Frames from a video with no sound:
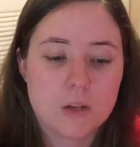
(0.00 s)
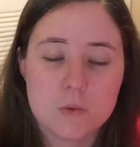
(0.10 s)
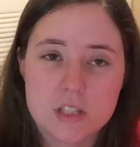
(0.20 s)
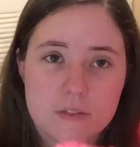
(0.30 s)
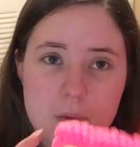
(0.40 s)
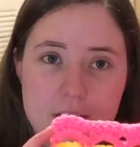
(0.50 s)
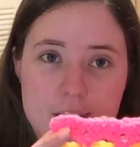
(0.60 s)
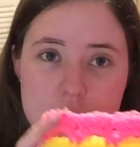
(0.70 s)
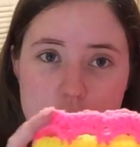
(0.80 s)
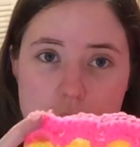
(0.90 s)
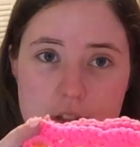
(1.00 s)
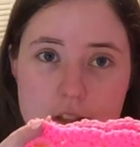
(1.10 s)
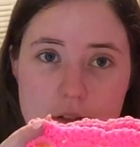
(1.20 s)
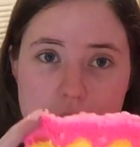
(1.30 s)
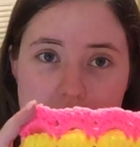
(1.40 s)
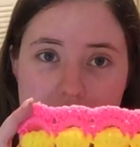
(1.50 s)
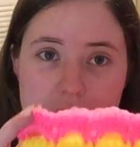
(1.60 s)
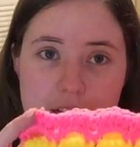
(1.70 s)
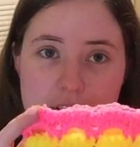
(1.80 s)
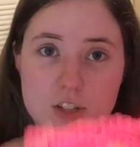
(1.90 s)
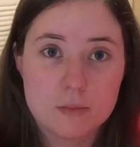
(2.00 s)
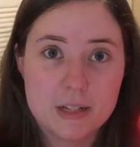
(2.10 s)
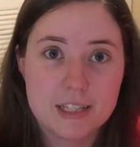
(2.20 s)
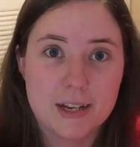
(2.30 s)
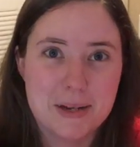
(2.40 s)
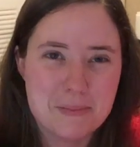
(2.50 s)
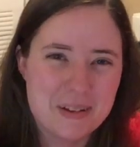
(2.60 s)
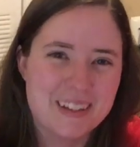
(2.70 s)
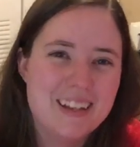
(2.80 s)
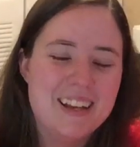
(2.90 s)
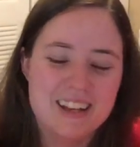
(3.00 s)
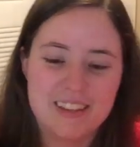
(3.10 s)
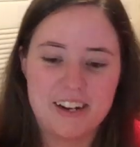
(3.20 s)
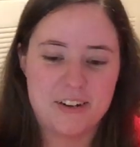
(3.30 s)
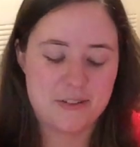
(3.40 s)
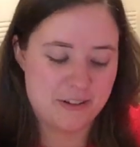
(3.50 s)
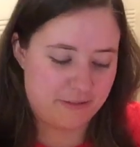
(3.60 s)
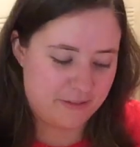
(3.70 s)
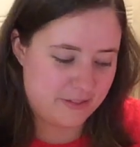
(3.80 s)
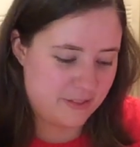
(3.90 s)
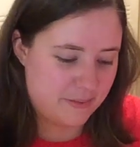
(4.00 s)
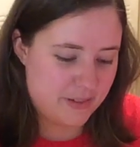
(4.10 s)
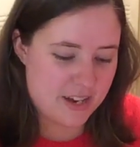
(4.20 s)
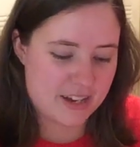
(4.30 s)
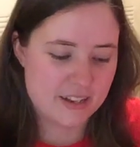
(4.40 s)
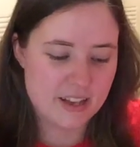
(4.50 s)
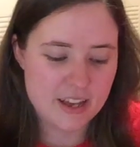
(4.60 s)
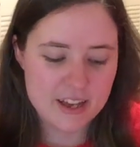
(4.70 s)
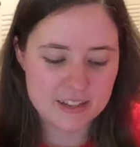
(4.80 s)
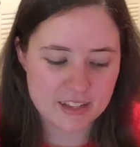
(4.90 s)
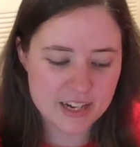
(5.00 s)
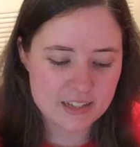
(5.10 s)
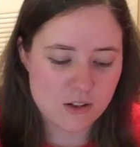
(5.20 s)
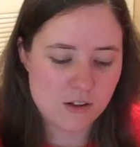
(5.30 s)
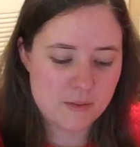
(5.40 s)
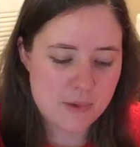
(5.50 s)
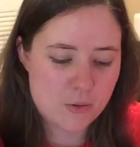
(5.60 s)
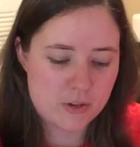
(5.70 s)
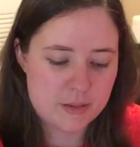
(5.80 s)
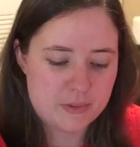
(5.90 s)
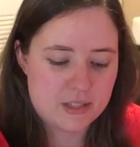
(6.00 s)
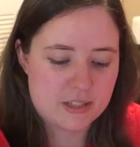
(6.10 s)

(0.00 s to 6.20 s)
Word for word: wasn't even paying attention to what I was doing, and I didn't actually mess up that I know of. But yeah, so that is all of my whips,